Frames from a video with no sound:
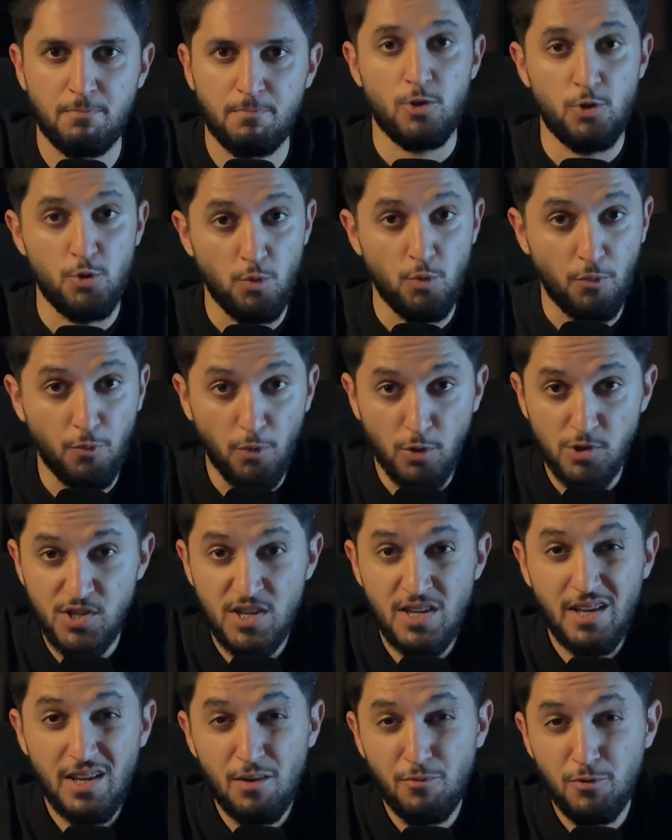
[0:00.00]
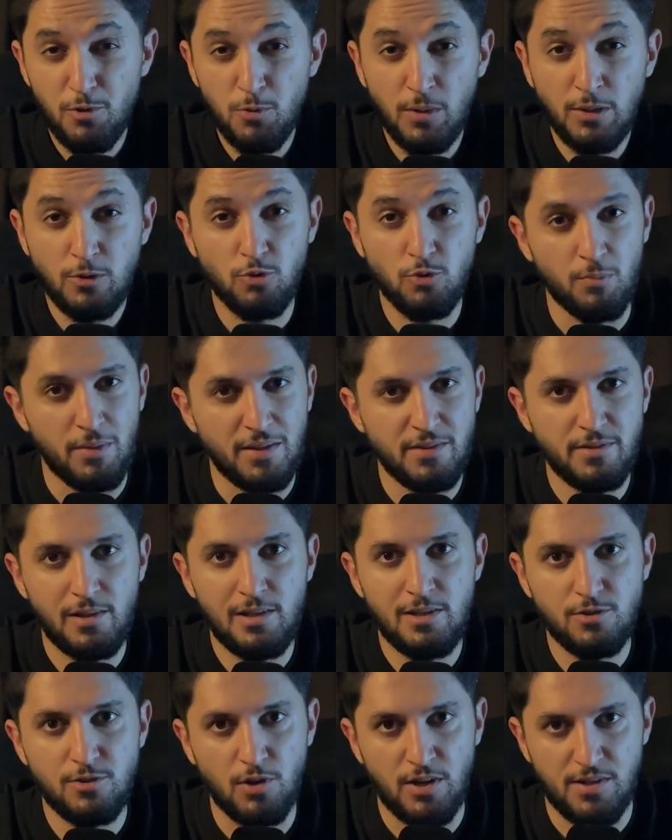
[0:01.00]
You're forcing everyone to
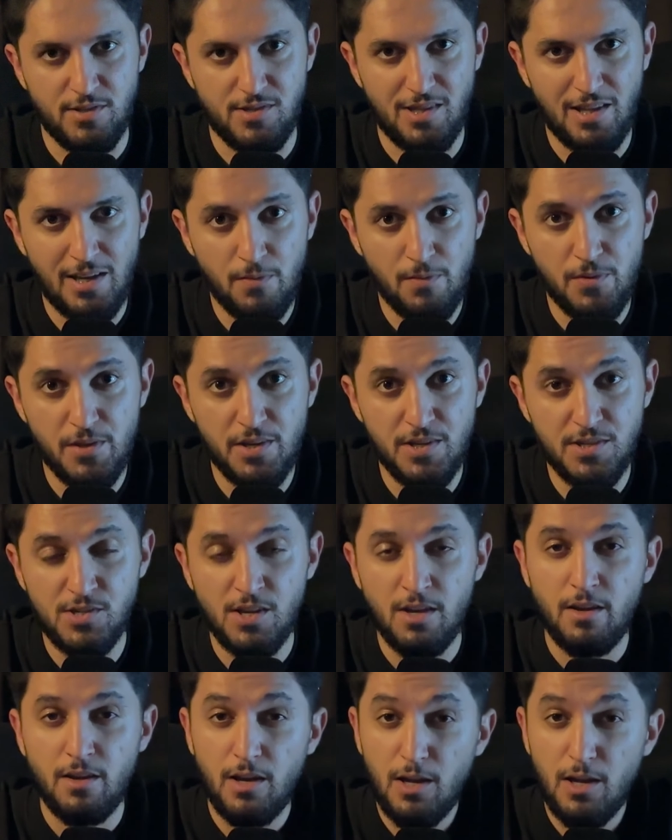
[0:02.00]
mentally translate these